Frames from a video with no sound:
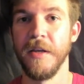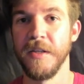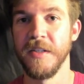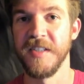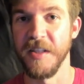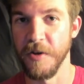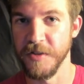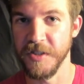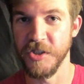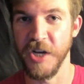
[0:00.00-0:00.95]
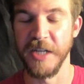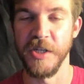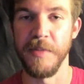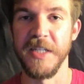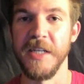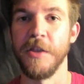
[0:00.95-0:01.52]
send those to
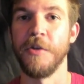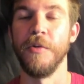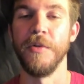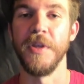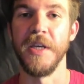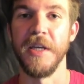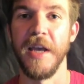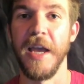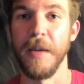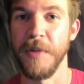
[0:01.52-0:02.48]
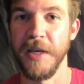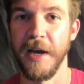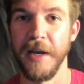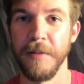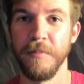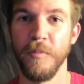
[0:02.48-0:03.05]
ChatGPT through the API,